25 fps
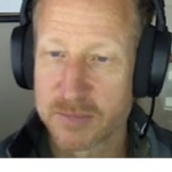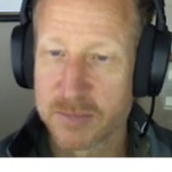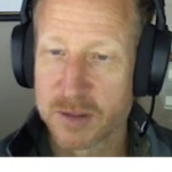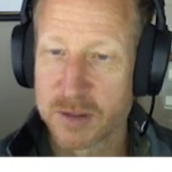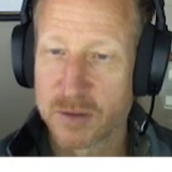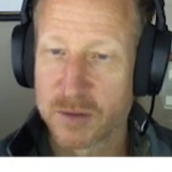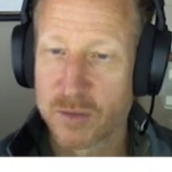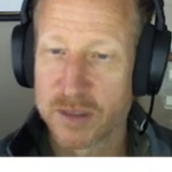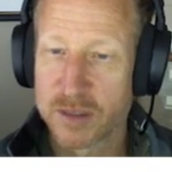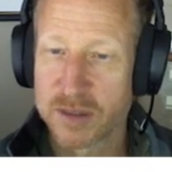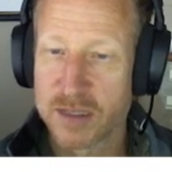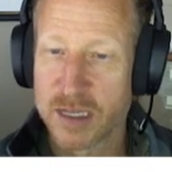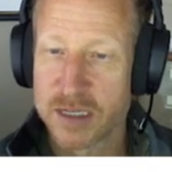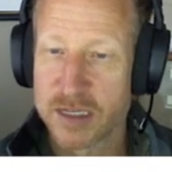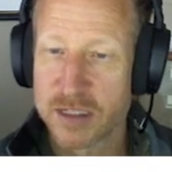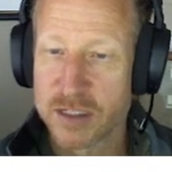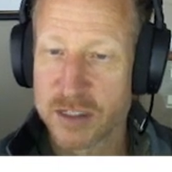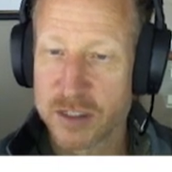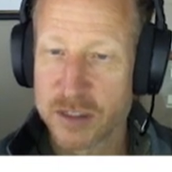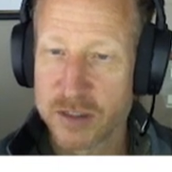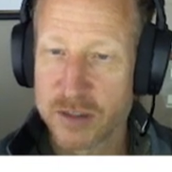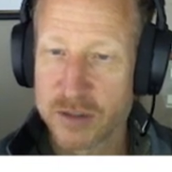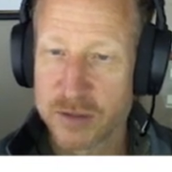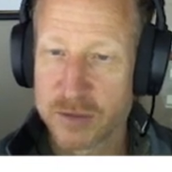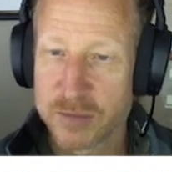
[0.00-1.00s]
what they
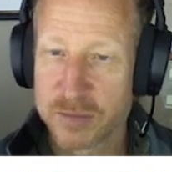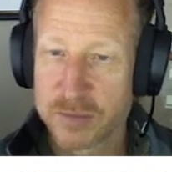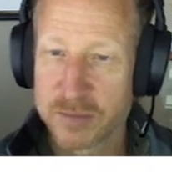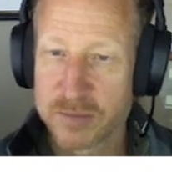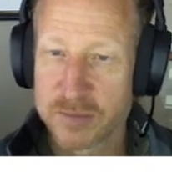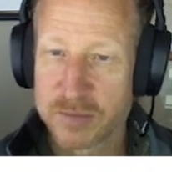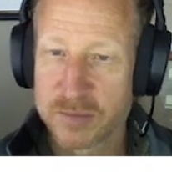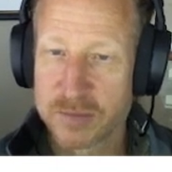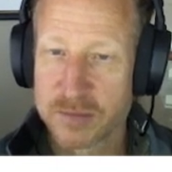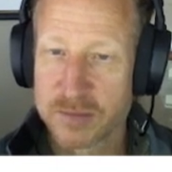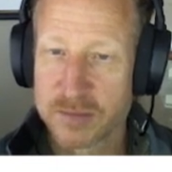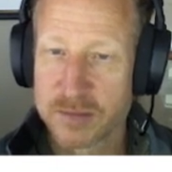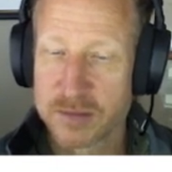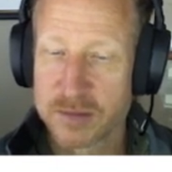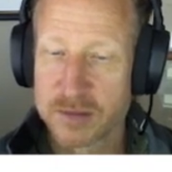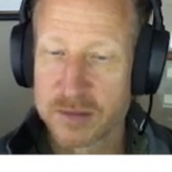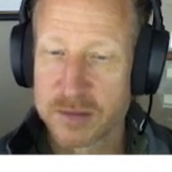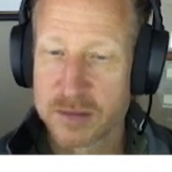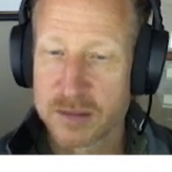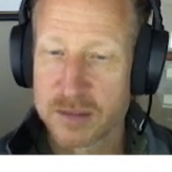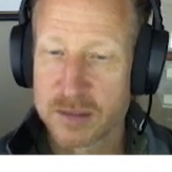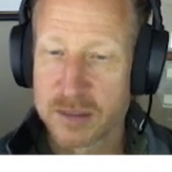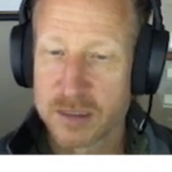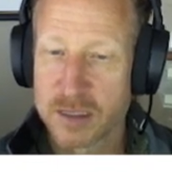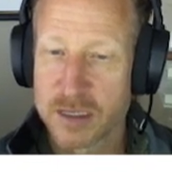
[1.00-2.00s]
do
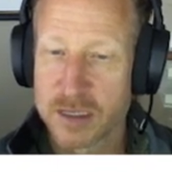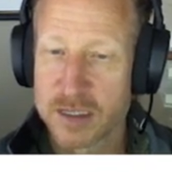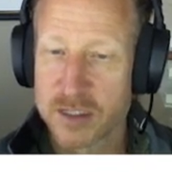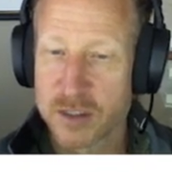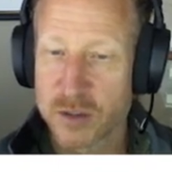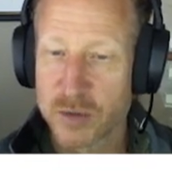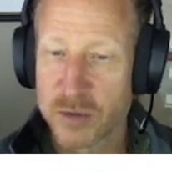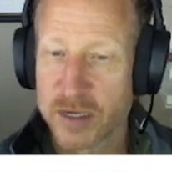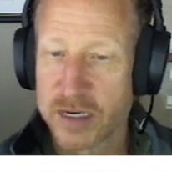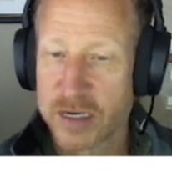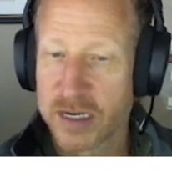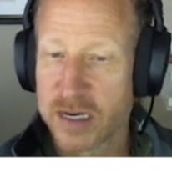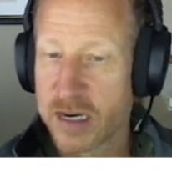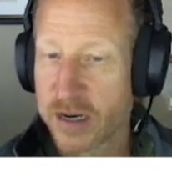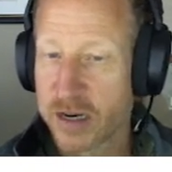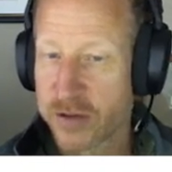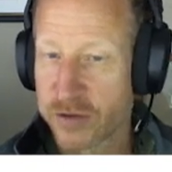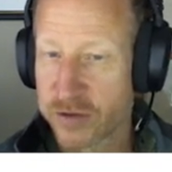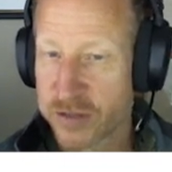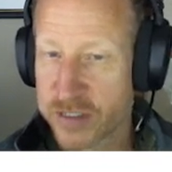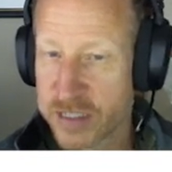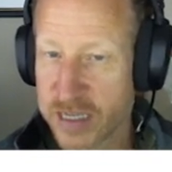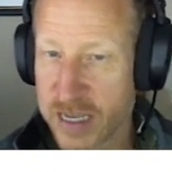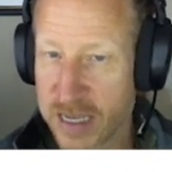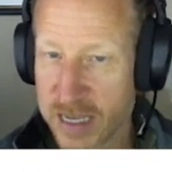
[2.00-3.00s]
is create another
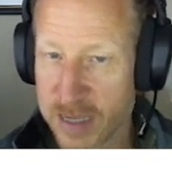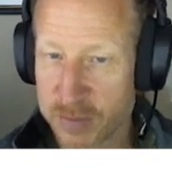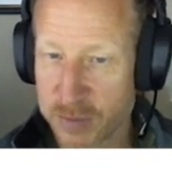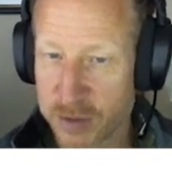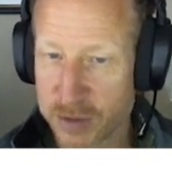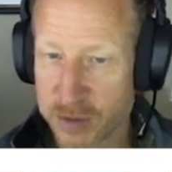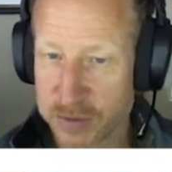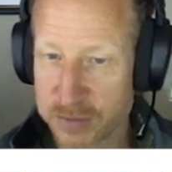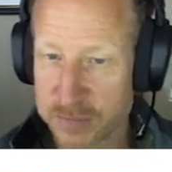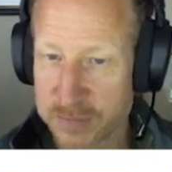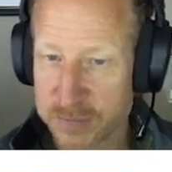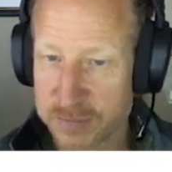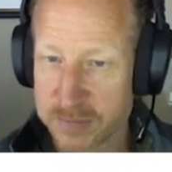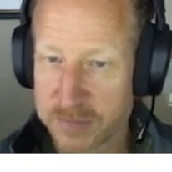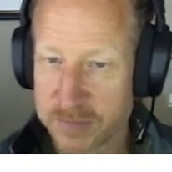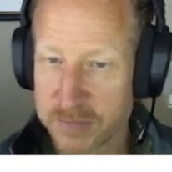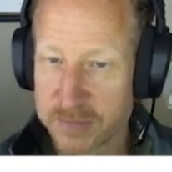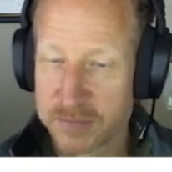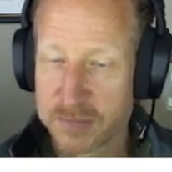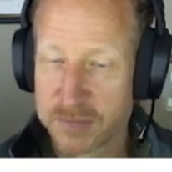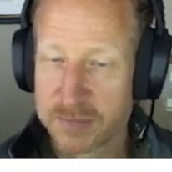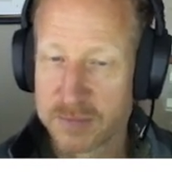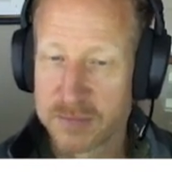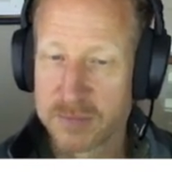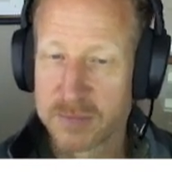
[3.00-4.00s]
table
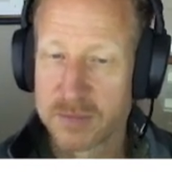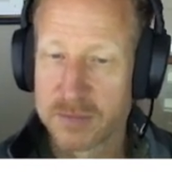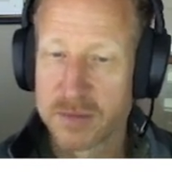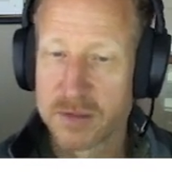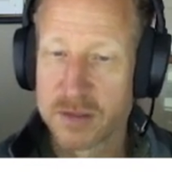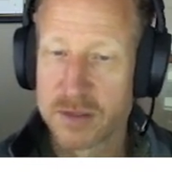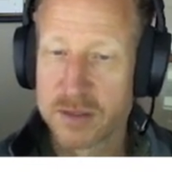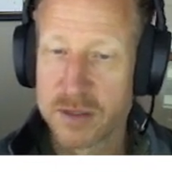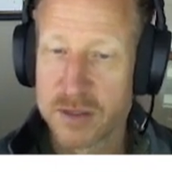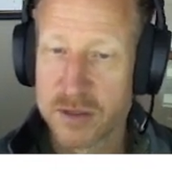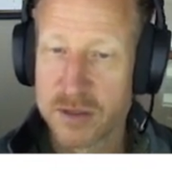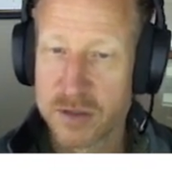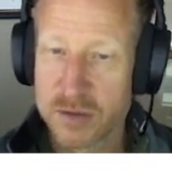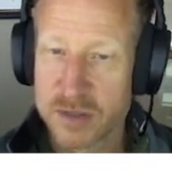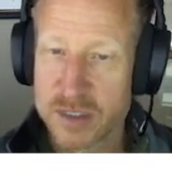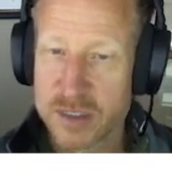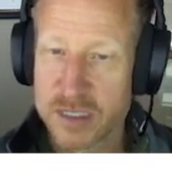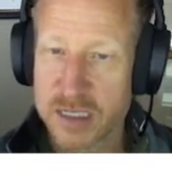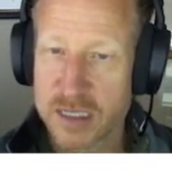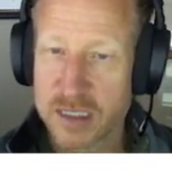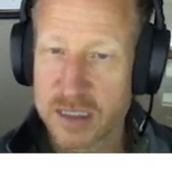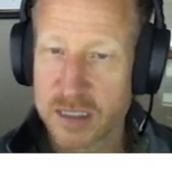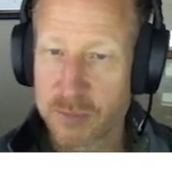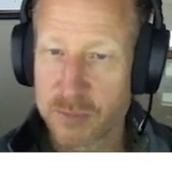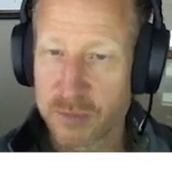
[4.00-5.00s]

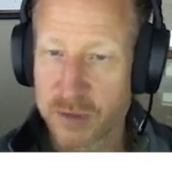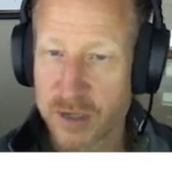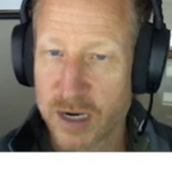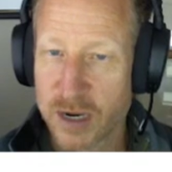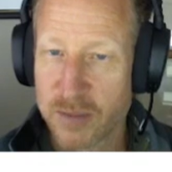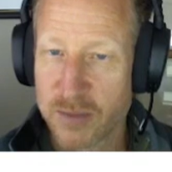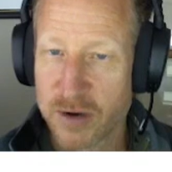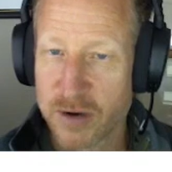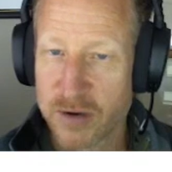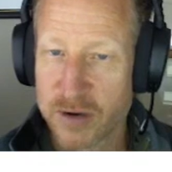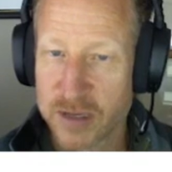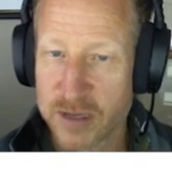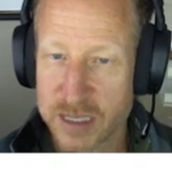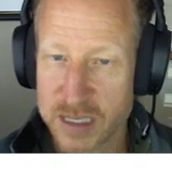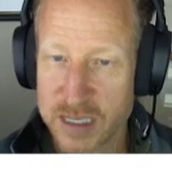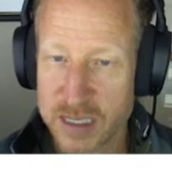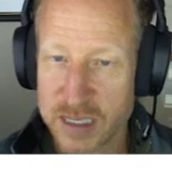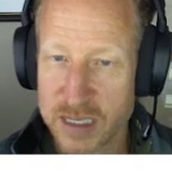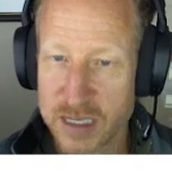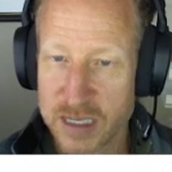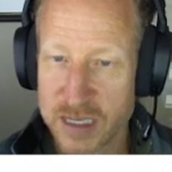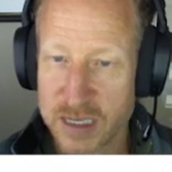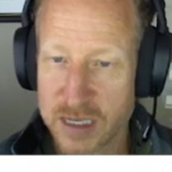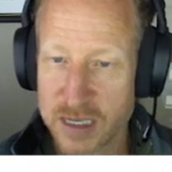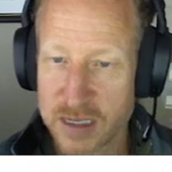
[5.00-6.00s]
using the primary
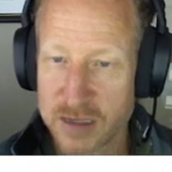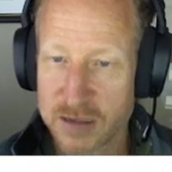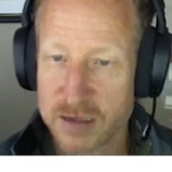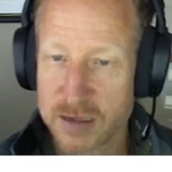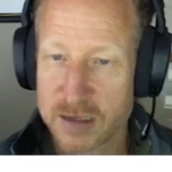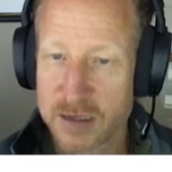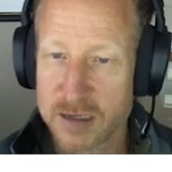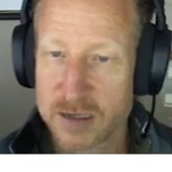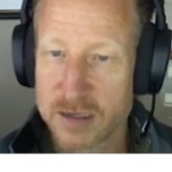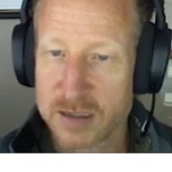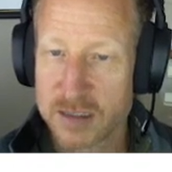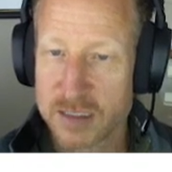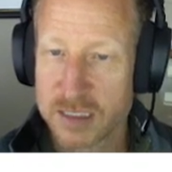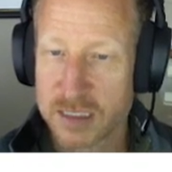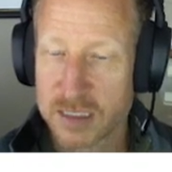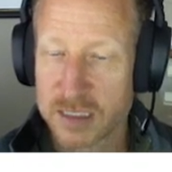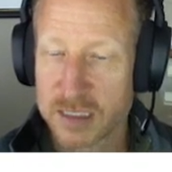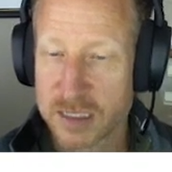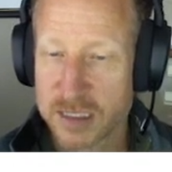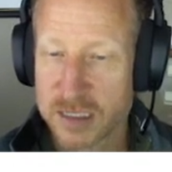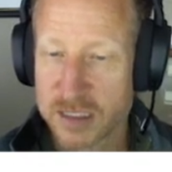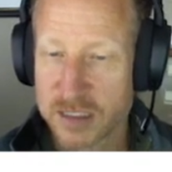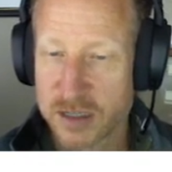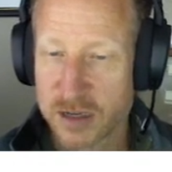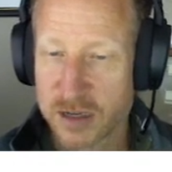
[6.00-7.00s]
key to
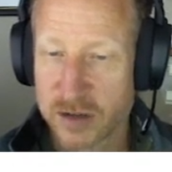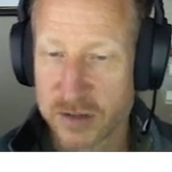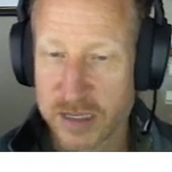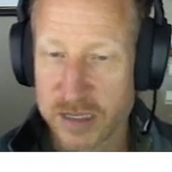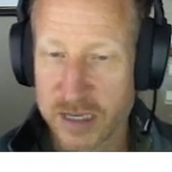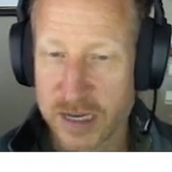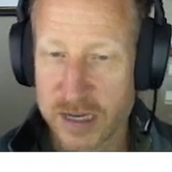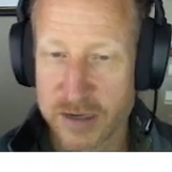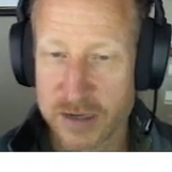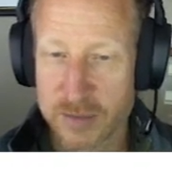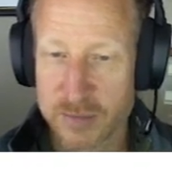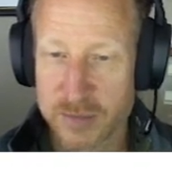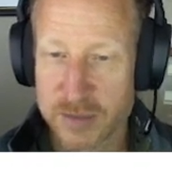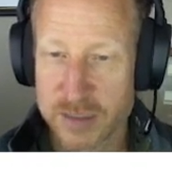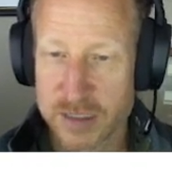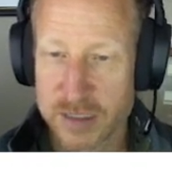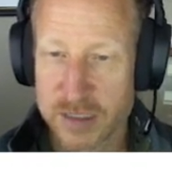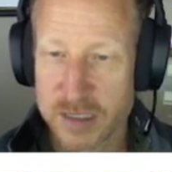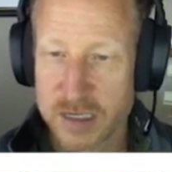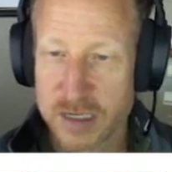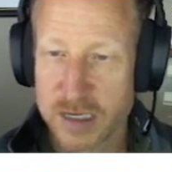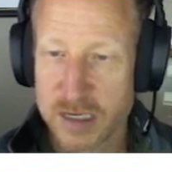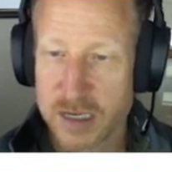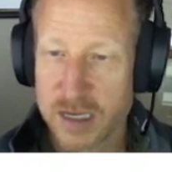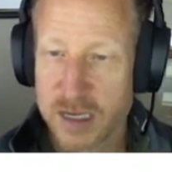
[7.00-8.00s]
list all the items.
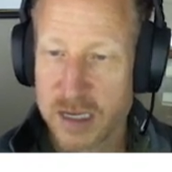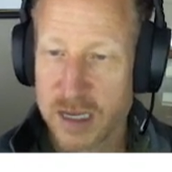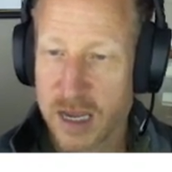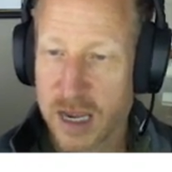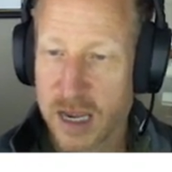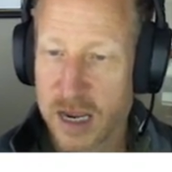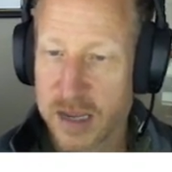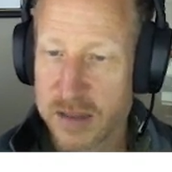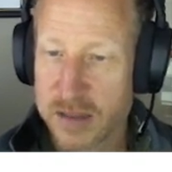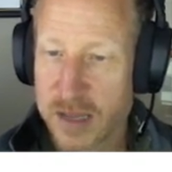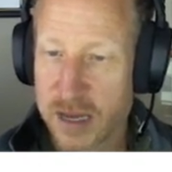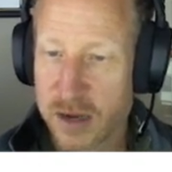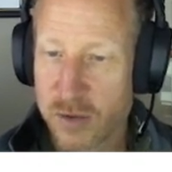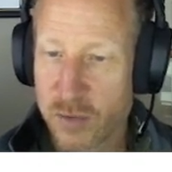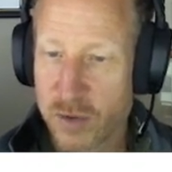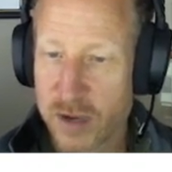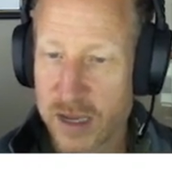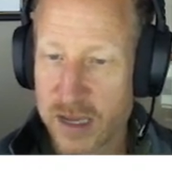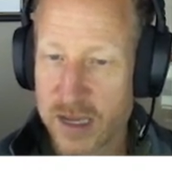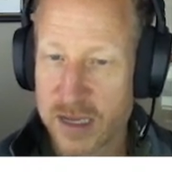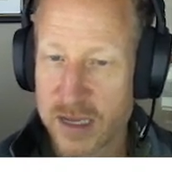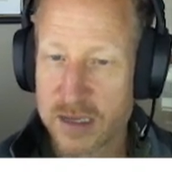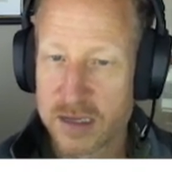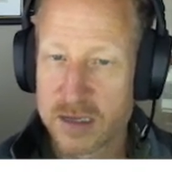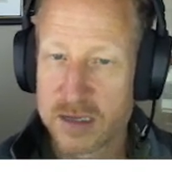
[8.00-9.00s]
And that
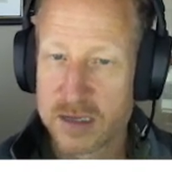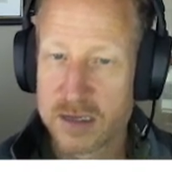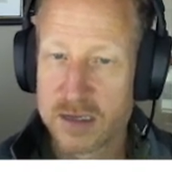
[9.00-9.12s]
way